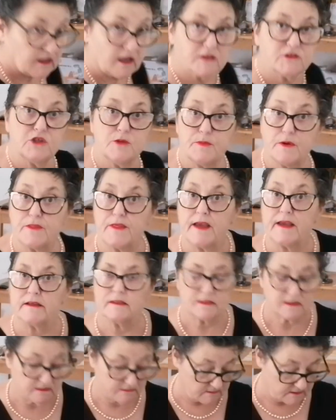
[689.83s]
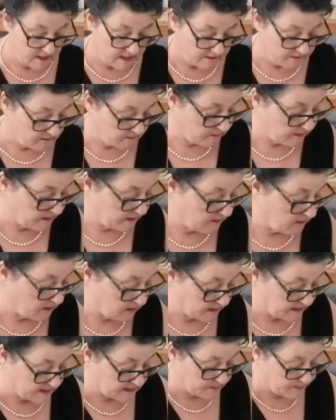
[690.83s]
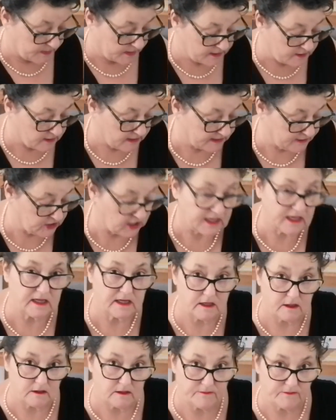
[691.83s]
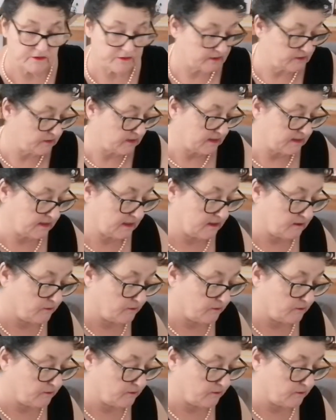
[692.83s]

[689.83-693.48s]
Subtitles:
super thanks. I don't know what it all is, but you can check it out if you're interested.